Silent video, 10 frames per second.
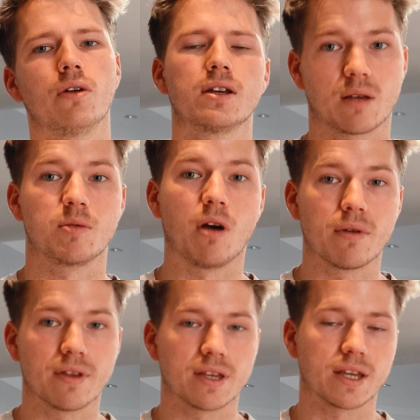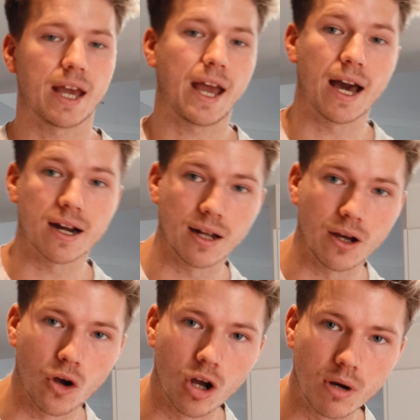Some of you might be thinking, how did I
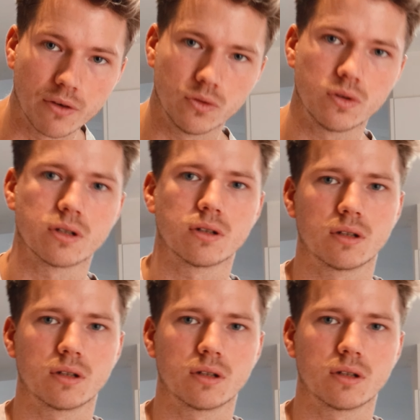hurt my foot?